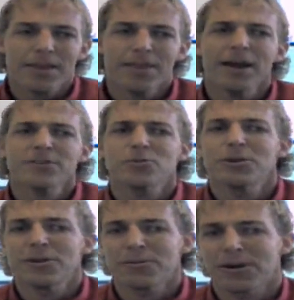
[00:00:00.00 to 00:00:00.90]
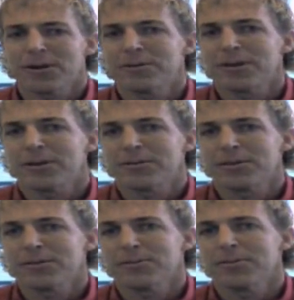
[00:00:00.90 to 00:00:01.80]
that's when you run
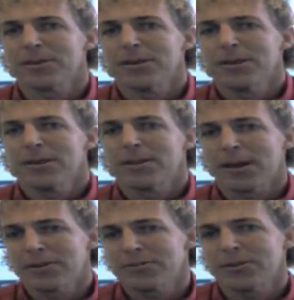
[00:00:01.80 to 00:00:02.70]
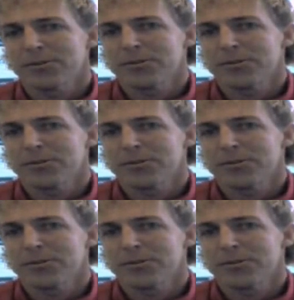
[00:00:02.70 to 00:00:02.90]
into the issues.